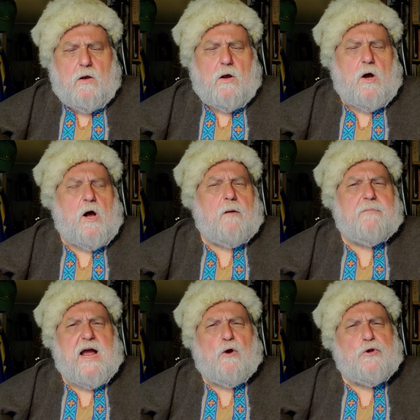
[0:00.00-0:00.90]

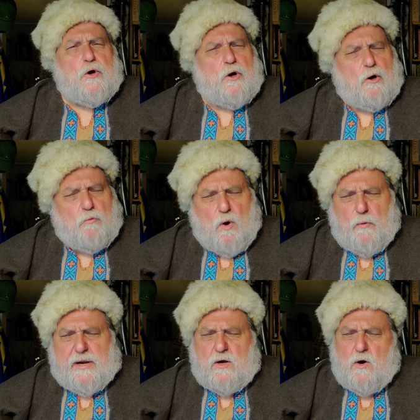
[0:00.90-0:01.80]
Calm now your
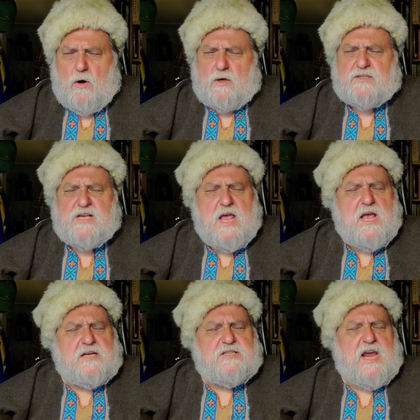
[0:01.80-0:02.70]
heroic hearts,
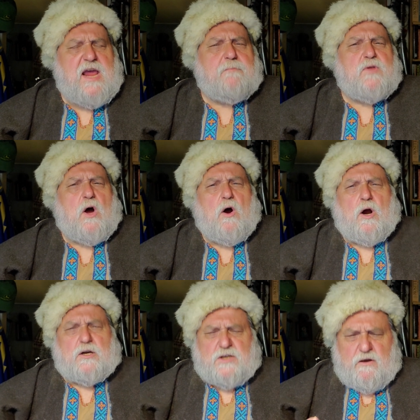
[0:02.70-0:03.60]
tame the
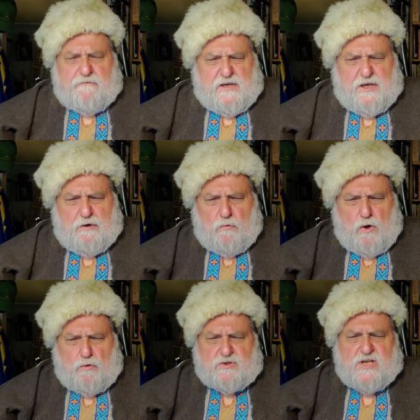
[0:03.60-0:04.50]
heart of
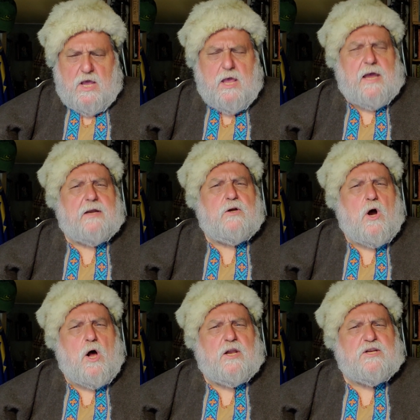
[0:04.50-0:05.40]
heroes and
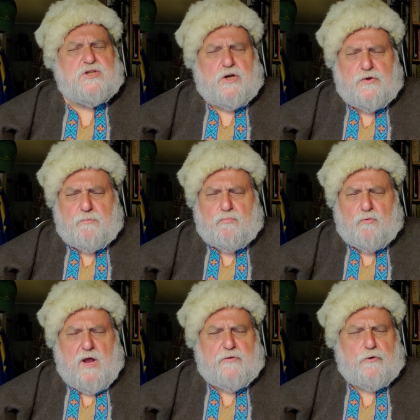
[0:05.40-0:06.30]
call each other
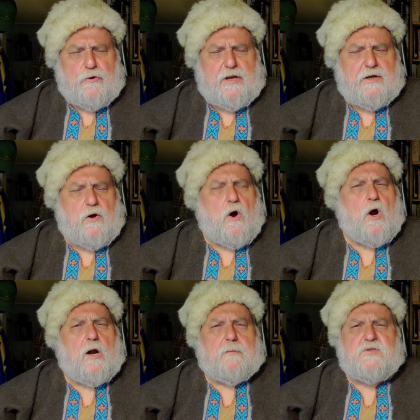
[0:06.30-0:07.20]
brother in
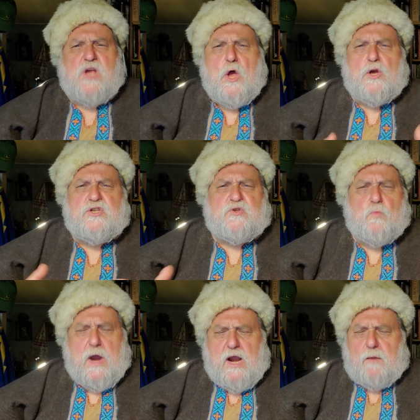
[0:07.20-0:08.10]
arms,
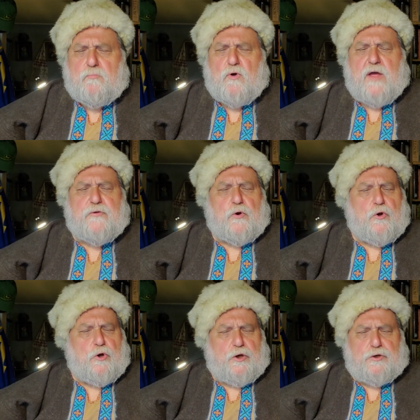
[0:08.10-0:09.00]
swear
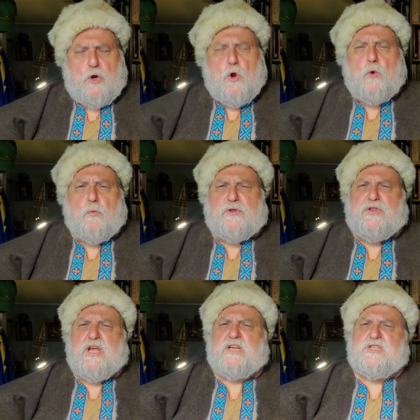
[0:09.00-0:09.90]
brotherhood with
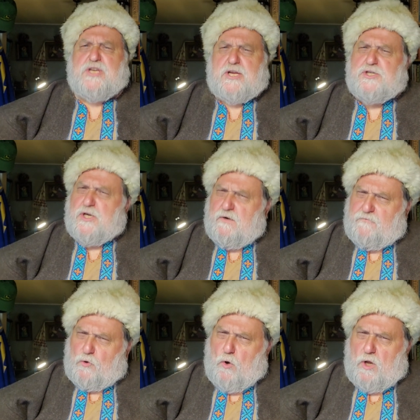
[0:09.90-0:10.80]
the exchanging
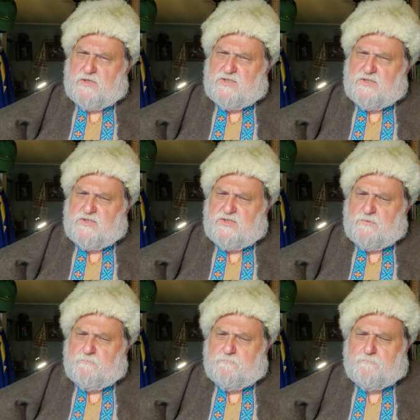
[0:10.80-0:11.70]
of crosses.